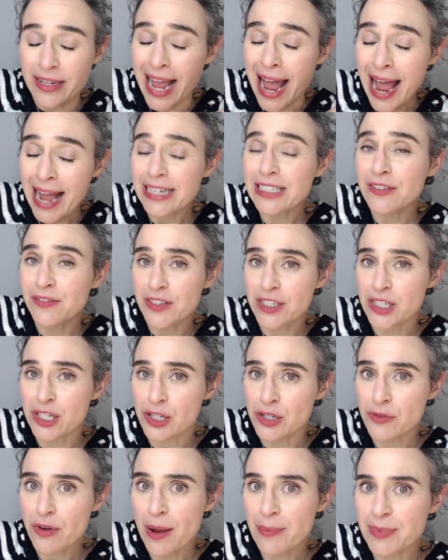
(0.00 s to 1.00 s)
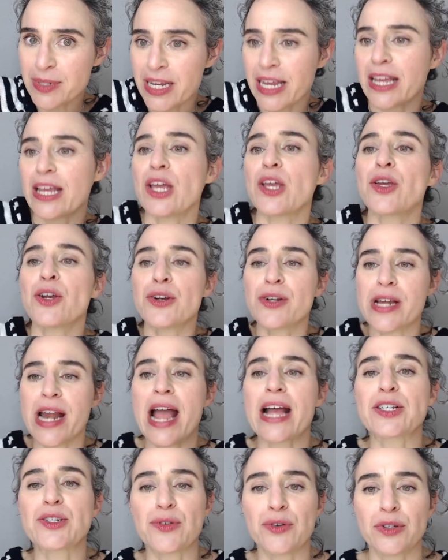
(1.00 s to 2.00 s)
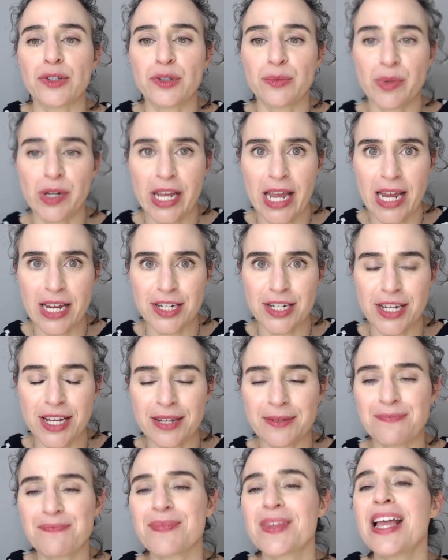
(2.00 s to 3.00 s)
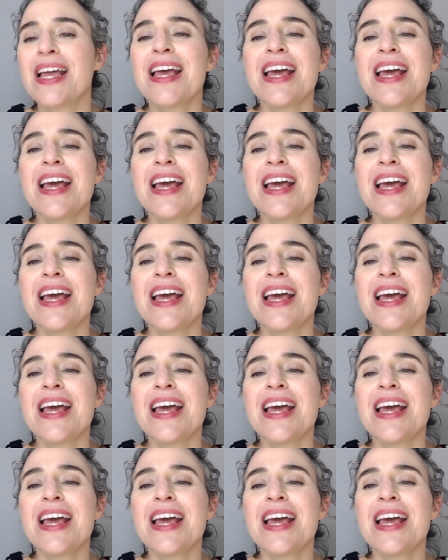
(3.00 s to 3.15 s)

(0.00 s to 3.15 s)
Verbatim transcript: actively disrupting your natural lubrication.